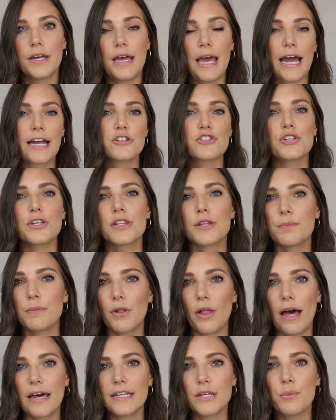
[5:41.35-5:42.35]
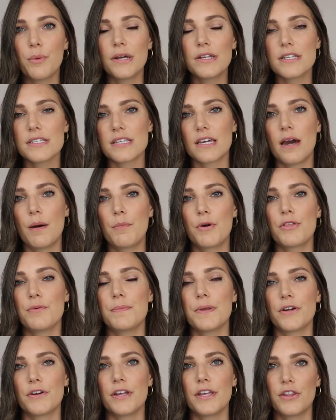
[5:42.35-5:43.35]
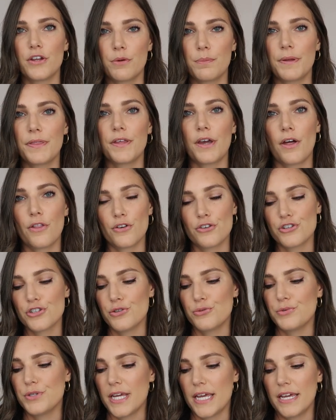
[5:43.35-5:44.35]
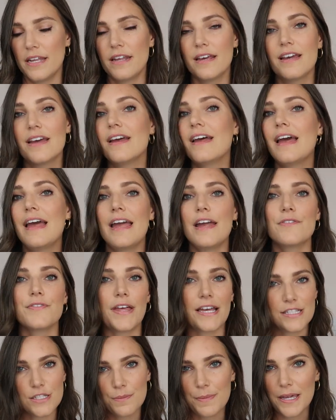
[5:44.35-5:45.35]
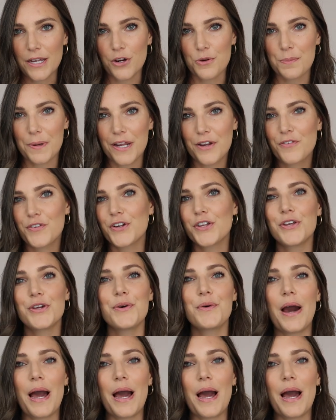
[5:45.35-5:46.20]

Actually, the Milani one doesn't come with a mirror either, but the other two did, if that's a make or break for you.